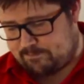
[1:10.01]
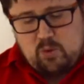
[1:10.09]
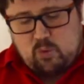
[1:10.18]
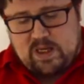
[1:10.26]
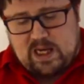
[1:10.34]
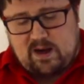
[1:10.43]

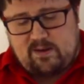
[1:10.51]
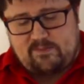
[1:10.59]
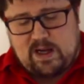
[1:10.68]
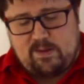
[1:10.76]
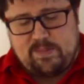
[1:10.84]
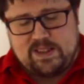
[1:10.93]
We have
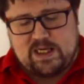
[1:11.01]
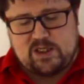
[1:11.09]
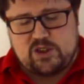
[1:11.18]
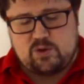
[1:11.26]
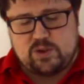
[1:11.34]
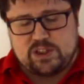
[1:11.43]

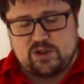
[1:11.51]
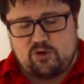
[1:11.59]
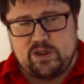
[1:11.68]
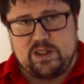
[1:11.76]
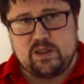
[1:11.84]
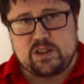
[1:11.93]
ambidextrous
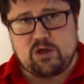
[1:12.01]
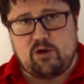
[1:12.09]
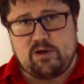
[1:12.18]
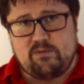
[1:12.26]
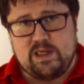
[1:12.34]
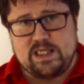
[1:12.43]

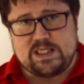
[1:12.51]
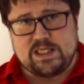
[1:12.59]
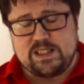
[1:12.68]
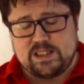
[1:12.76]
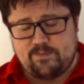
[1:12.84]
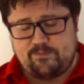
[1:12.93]
slide
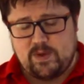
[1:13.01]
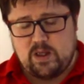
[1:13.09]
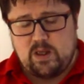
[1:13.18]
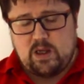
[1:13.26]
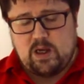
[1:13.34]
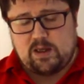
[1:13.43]
releases,
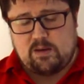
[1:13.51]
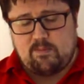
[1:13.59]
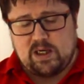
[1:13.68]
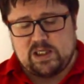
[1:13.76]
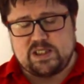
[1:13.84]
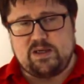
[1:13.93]
and the
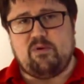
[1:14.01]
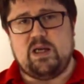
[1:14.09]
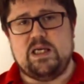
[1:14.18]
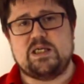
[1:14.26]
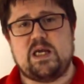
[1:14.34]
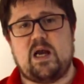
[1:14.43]
magazine
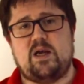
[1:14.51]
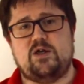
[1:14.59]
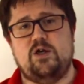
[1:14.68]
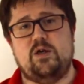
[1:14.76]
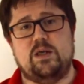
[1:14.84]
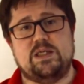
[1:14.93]
release catch
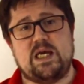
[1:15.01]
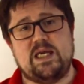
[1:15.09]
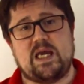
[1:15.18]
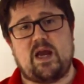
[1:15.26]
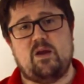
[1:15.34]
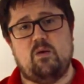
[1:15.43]
you can
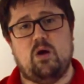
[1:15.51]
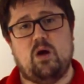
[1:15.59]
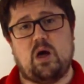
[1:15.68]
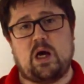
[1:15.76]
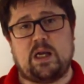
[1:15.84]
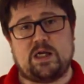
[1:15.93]
take out
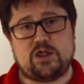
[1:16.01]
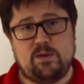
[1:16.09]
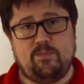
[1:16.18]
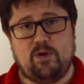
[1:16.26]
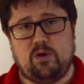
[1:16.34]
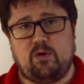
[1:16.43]
and
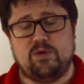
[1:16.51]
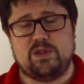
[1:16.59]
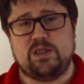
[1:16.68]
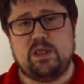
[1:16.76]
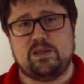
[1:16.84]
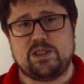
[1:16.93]
actually put it onto
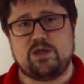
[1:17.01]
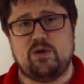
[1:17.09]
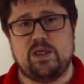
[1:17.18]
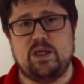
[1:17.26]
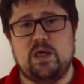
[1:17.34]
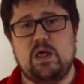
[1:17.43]
the other
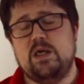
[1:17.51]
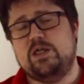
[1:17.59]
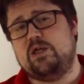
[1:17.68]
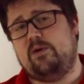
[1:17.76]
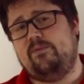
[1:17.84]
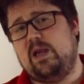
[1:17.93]
side.
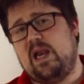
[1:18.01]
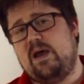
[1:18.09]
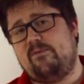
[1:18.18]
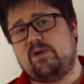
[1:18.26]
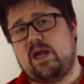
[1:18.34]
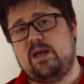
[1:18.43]
So if you're
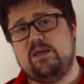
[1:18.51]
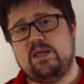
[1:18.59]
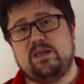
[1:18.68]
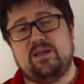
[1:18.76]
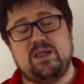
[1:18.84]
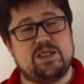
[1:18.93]

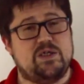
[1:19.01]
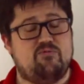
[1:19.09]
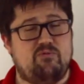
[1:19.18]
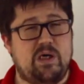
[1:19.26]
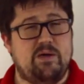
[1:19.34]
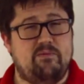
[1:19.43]
left-handed, this is
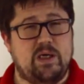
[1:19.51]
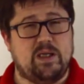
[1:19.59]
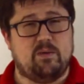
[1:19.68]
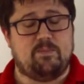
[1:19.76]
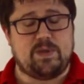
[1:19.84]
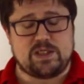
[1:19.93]
a really
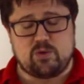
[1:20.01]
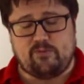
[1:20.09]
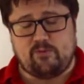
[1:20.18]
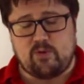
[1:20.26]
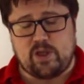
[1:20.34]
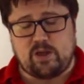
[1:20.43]
good pistol
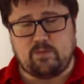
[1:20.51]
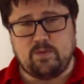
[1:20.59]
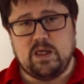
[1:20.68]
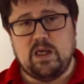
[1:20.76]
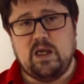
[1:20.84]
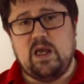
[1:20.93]
for you.
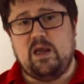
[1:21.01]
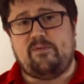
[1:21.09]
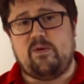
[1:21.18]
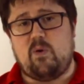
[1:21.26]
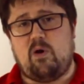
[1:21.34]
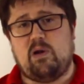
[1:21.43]
If
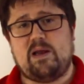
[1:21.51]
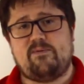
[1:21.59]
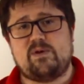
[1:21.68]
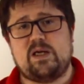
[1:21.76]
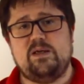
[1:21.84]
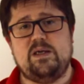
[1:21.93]
you are
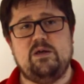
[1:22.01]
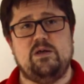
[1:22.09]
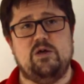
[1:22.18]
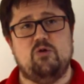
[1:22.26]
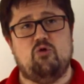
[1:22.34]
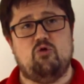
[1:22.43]

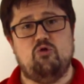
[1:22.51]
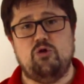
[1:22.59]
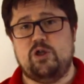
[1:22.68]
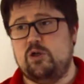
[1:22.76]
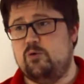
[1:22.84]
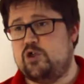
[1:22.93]
left-handed or
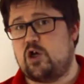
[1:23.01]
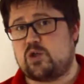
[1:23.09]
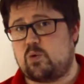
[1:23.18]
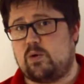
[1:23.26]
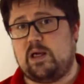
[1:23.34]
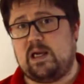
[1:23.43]
you
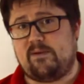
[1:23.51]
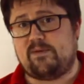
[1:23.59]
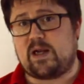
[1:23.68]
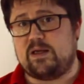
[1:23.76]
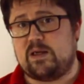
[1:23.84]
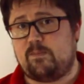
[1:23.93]
just want a
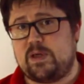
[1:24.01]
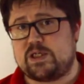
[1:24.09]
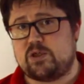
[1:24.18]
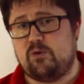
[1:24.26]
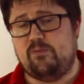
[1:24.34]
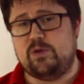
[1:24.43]
left-handed
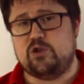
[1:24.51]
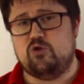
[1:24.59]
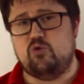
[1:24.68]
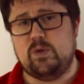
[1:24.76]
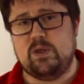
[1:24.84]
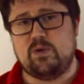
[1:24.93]
pistol for
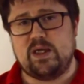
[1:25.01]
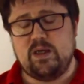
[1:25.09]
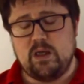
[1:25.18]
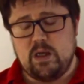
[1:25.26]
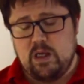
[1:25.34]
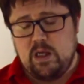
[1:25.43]
dual wielding,
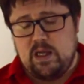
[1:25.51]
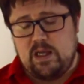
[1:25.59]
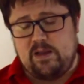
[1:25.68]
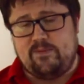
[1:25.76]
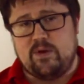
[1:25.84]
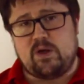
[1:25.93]

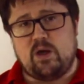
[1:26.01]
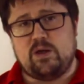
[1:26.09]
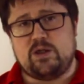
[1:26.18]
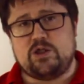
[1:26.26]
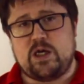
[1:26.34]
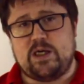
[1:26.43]
if you're going
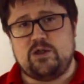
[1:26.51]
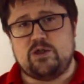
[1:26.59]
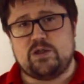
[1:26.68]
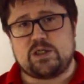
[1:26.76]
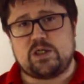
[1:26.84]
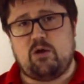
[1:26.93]
to change
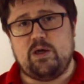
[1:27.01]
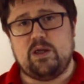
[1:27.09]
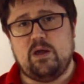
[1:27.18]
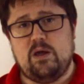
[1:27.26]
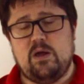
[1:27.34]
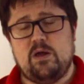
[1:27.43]
the slide,
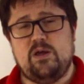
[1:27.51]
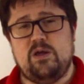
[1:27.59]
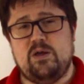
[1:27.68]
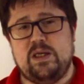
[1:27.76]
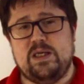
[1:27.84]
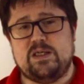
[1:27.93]
you
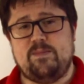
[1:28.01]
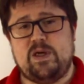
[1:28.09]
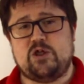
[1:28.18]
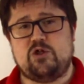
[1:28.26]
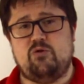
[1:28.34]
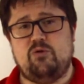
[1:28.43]
need to make
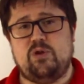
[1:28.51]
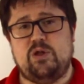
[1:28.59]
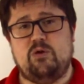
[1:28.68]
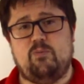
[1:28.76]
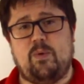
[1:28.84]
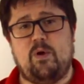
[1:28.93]
sure that
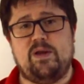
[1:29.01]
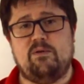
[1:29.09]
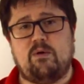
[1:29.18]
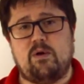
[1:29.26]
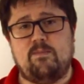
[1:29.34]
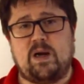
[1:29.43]
you're buying the
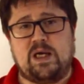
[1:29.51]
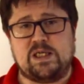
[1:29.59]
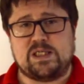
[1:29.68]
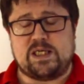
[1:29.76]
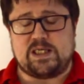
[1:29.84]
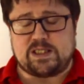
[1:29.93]
right
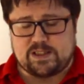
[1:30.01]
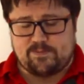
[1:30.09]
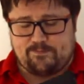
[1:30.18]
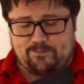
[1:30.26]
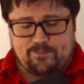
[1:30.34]
magazines.